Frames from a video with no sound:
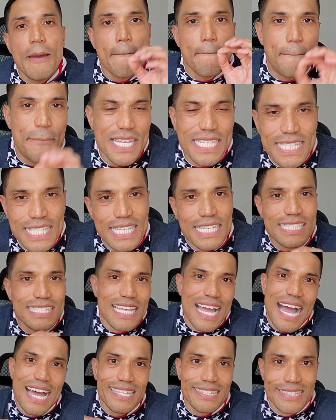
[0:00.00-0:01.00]

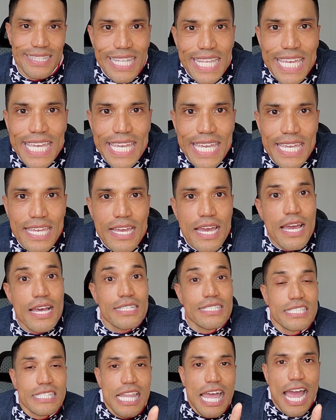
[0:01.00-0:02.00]
bit.ly
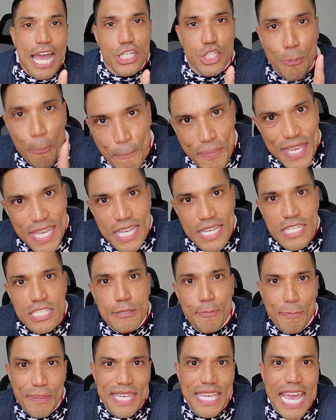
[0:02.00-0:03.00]
slash biz,
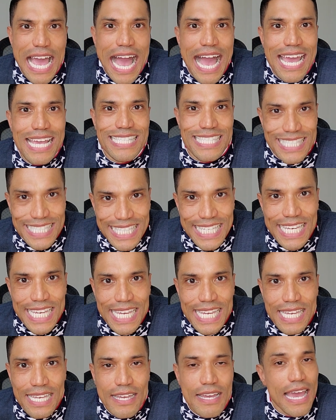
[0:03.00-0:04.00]

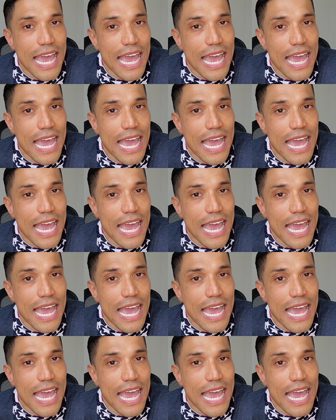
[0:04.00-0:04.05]
B-I-Z,